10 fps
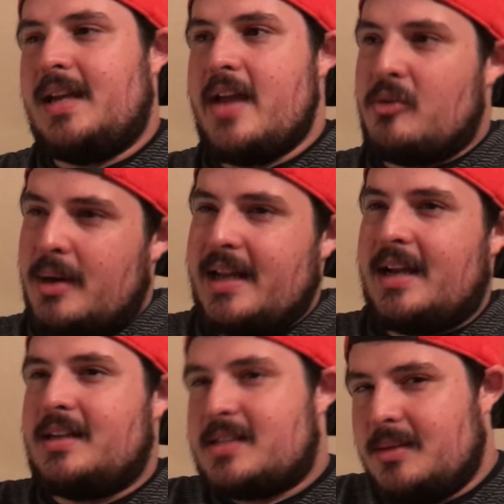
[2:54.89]
Everybody
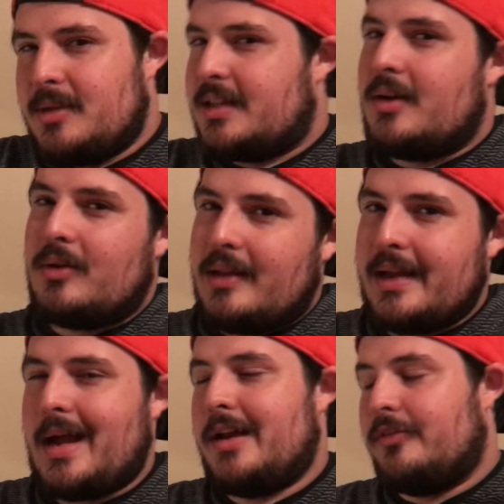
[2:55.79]
kind of seemed like they were
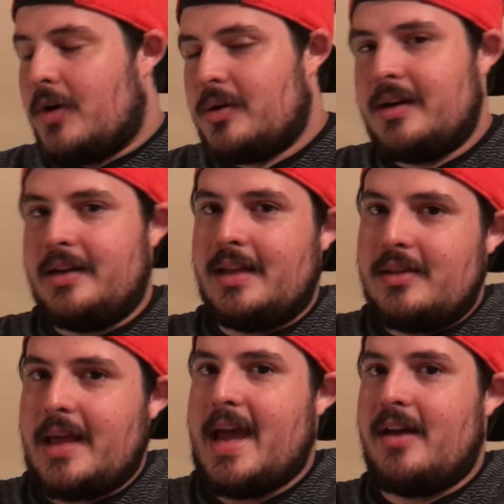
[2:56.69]
like kind of phoning it
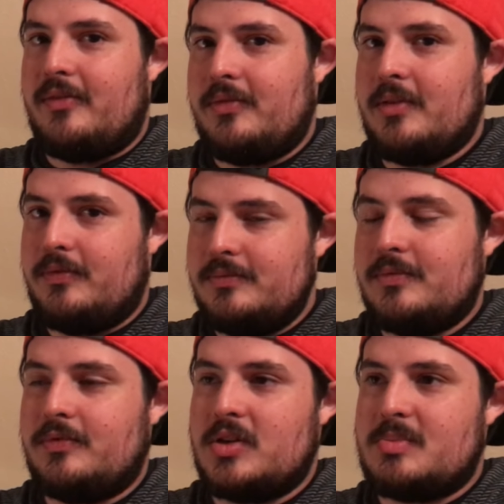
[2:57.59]
in the
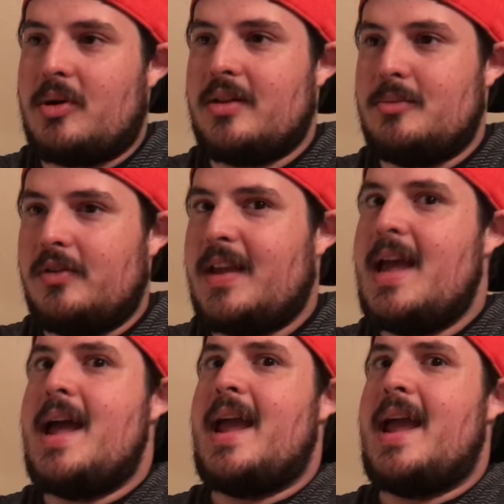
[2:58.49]
first part of the movie.